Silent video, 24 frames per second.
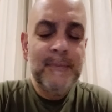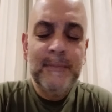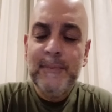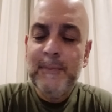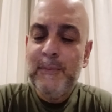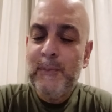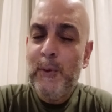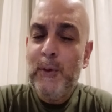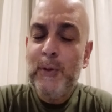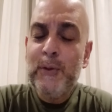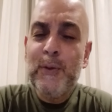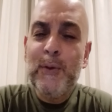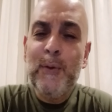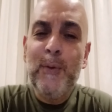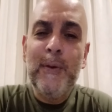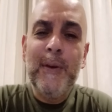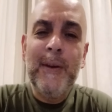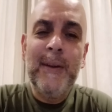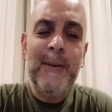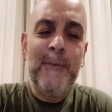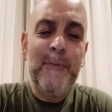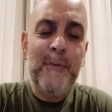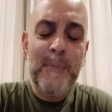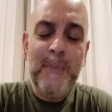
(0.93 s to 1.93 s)
What's going
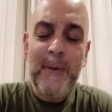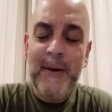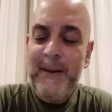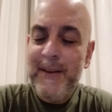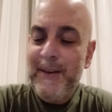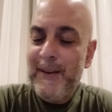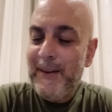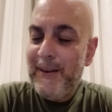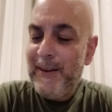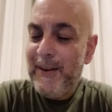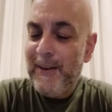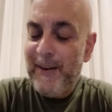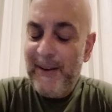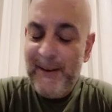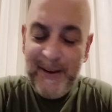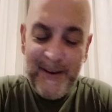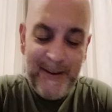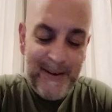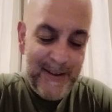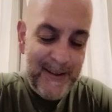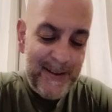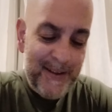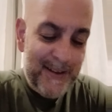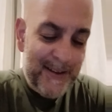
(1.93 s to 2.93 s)
on, everybody? All
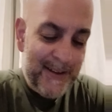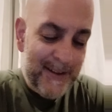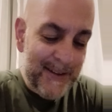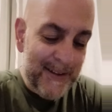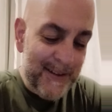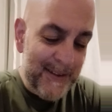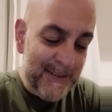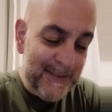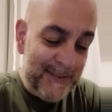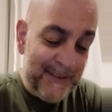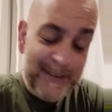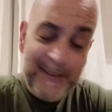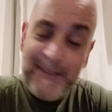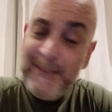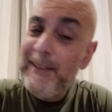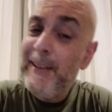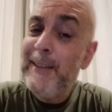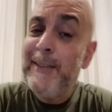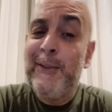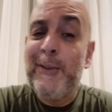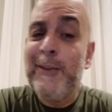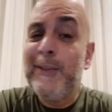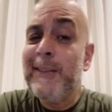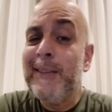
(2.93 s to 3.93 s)
right, like I
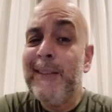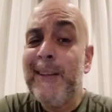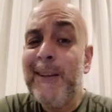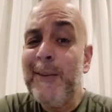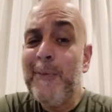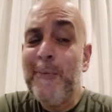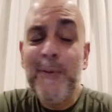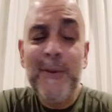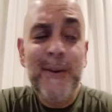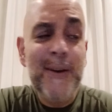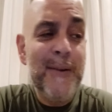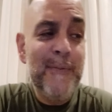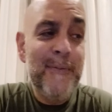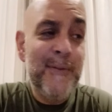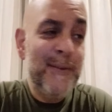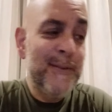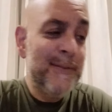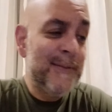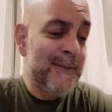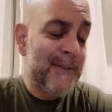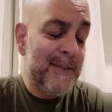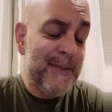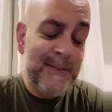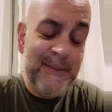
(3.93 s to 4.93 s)
said, took the day to
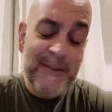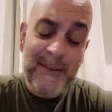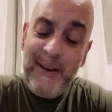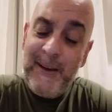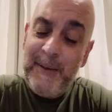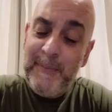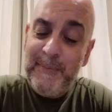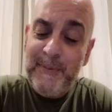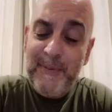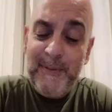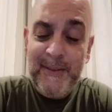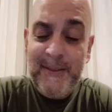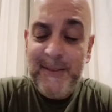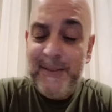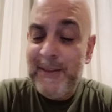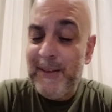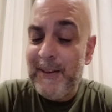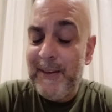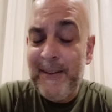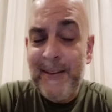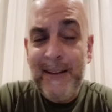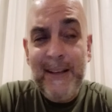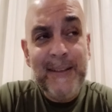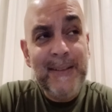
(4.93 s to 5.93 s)
recover. I'm
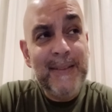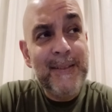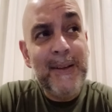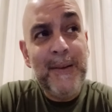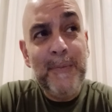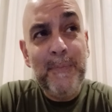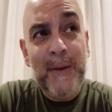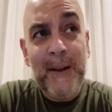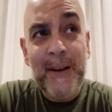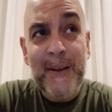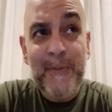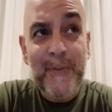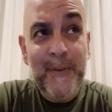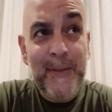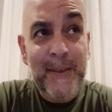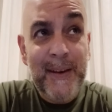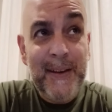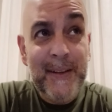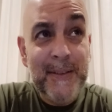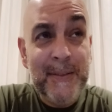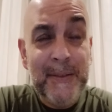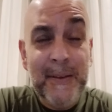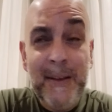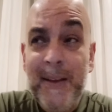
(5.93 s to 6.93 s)
still in that stuff, probably for the
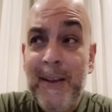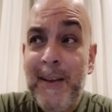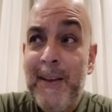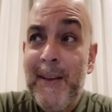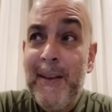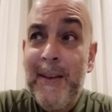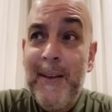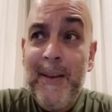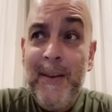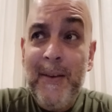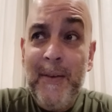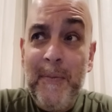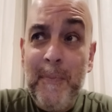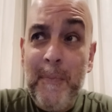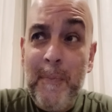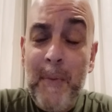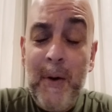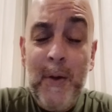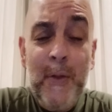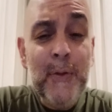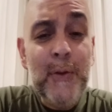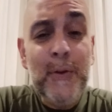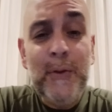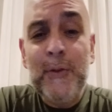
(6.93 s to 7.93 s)
next
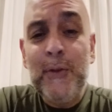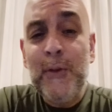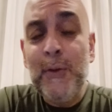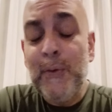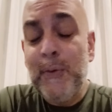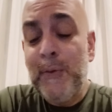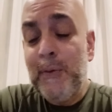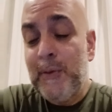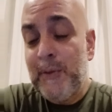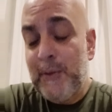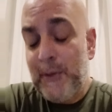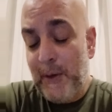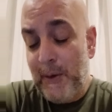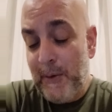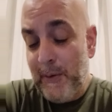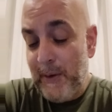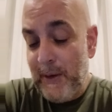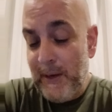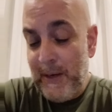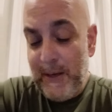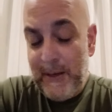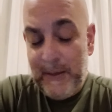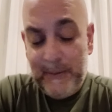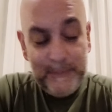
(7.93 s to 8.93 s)
month or two.
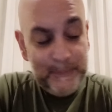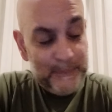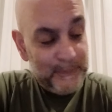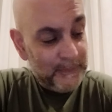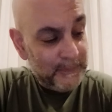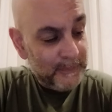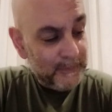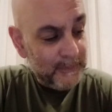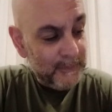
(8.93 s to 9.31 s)
So